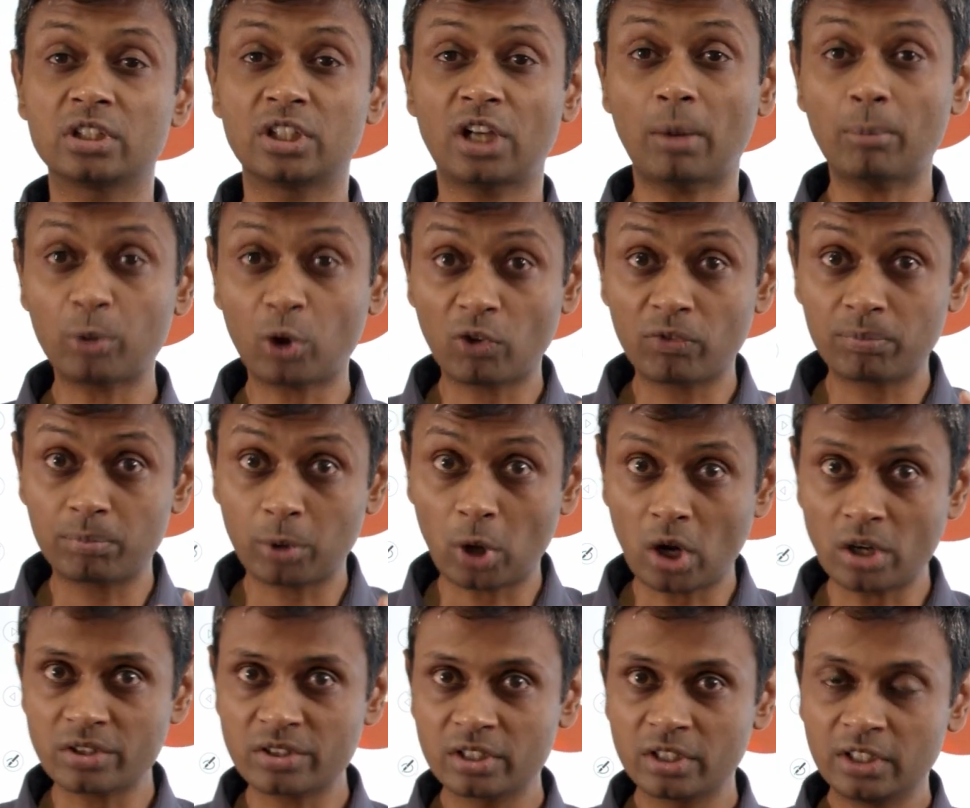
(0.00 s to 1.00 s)
Number of
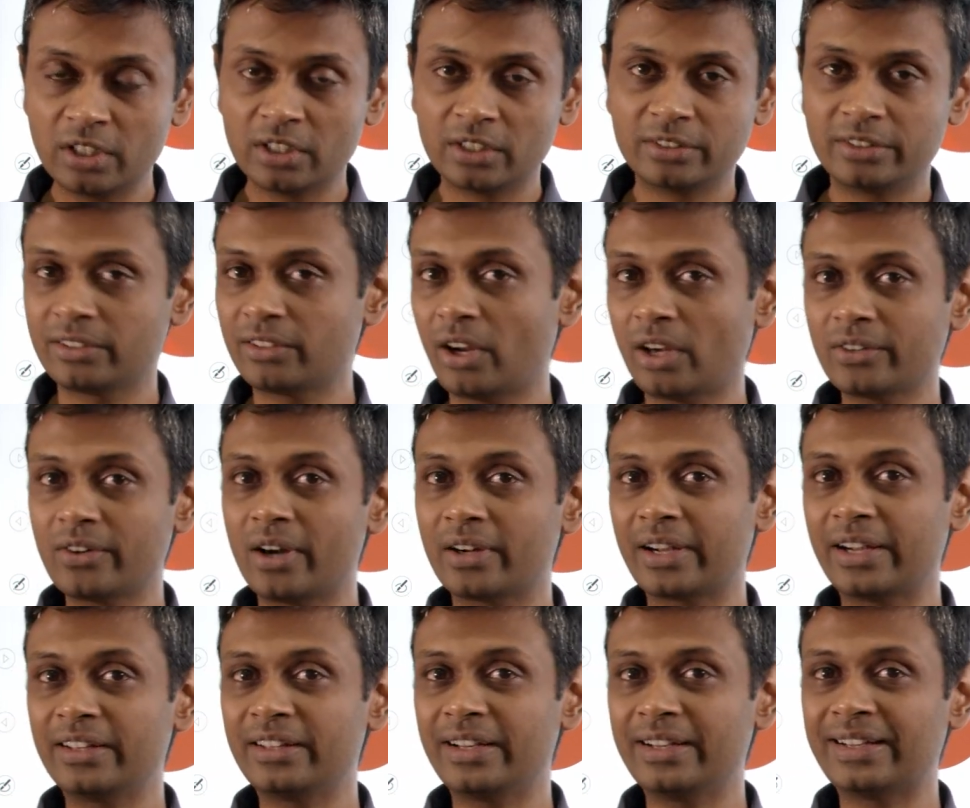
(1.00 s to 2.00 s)
plots. This has not got
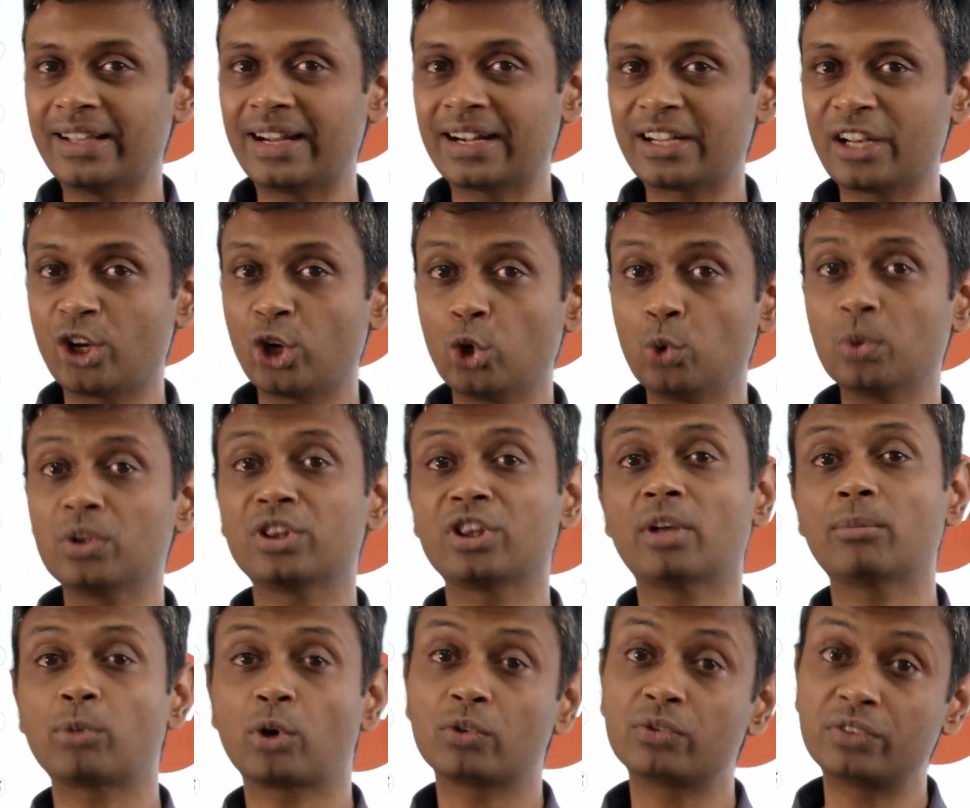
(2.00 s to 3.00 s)
anything directly to do with
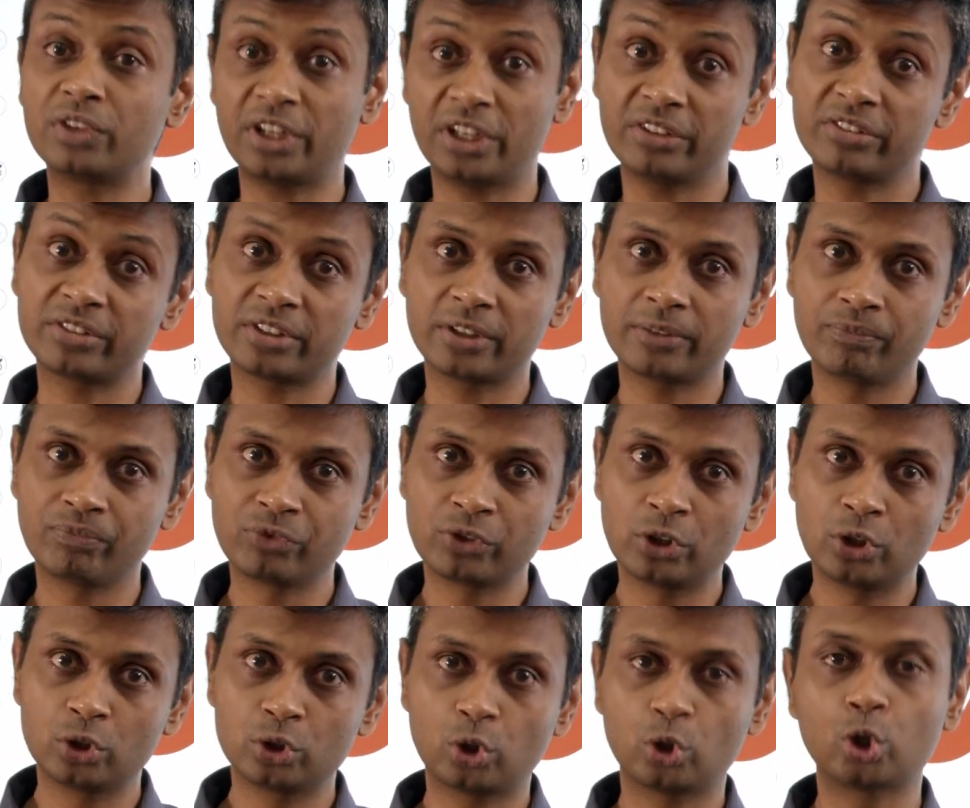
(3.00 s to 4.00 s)
number of trees.
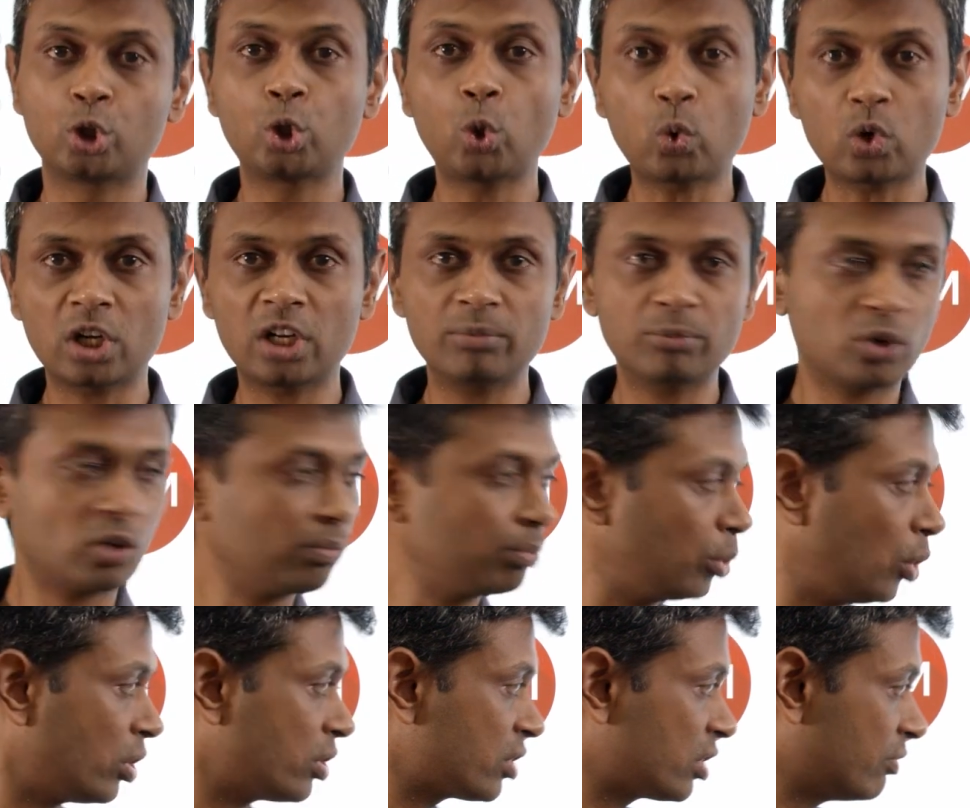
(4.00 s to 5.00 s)
So the total number of
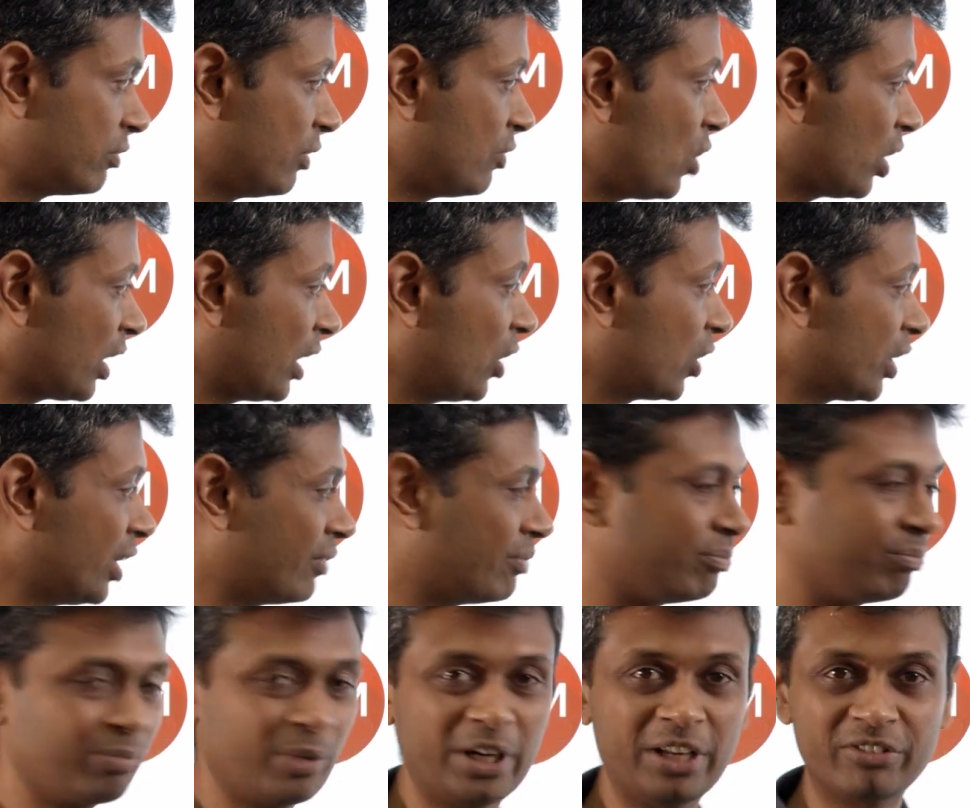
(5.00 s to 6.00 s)
plots we've got allotted,
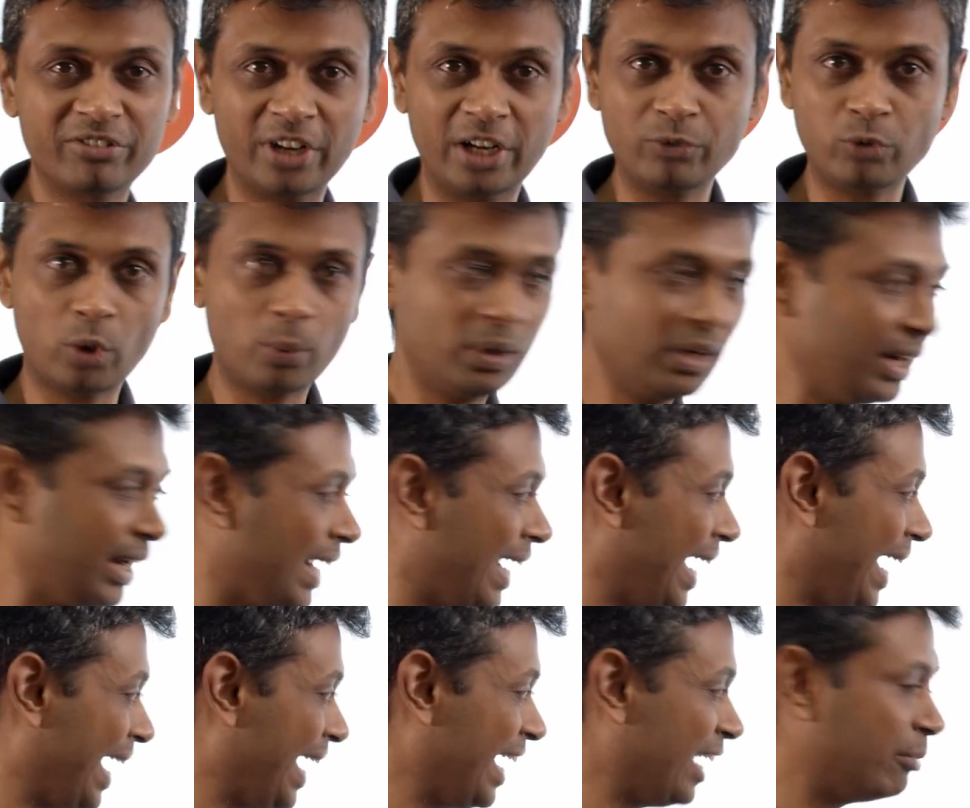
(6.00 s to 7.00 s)
pretty straightforward.
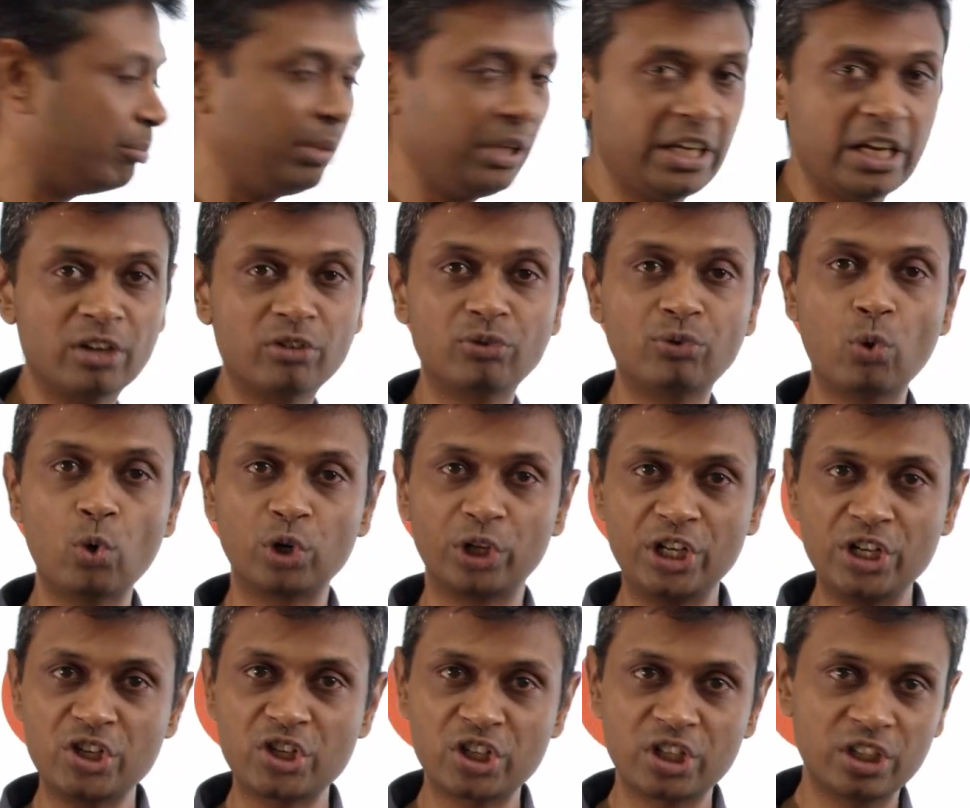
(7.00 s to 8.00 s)
A and B get 4
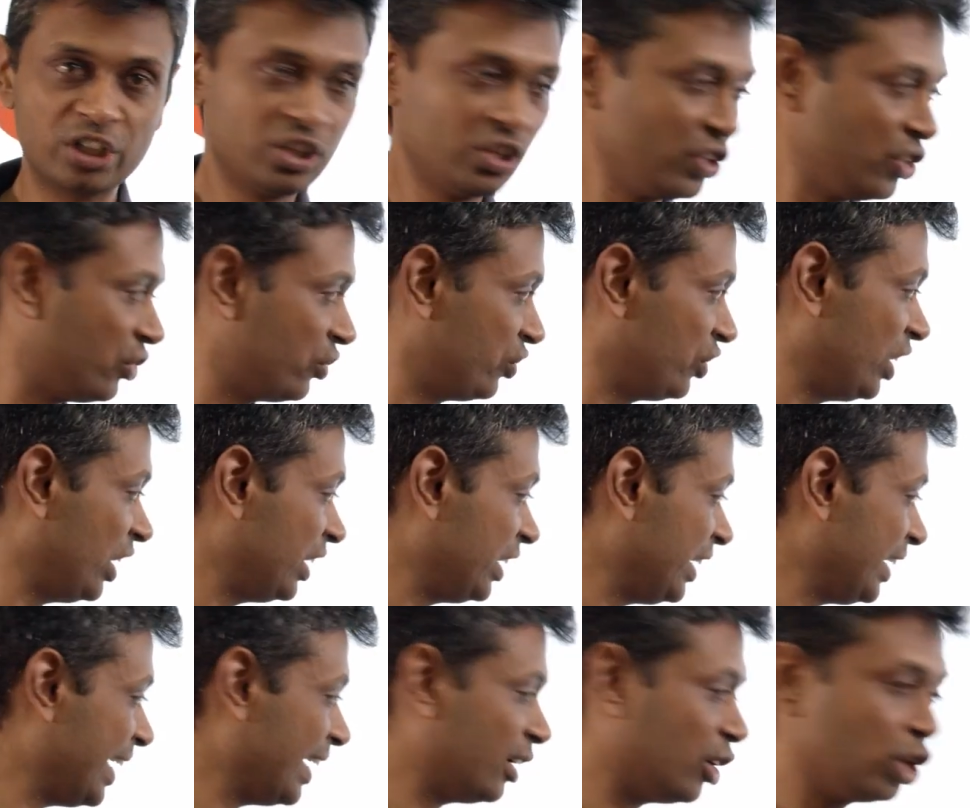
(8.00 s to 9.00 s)
each, C and
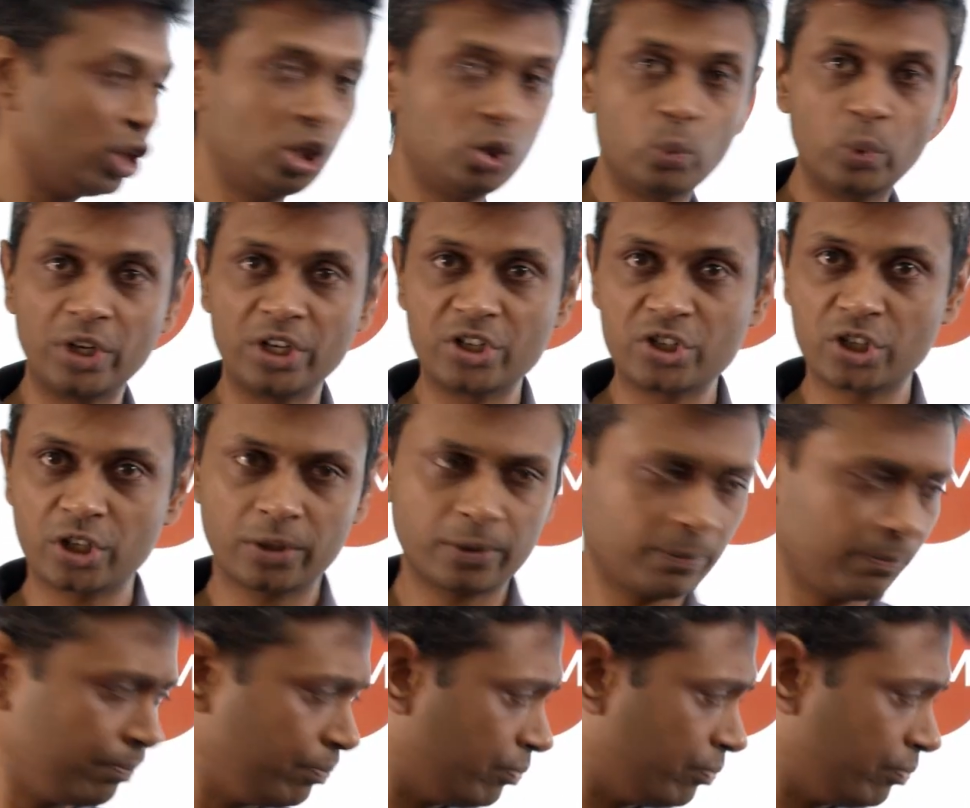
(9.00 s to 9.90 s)
D get 2 each.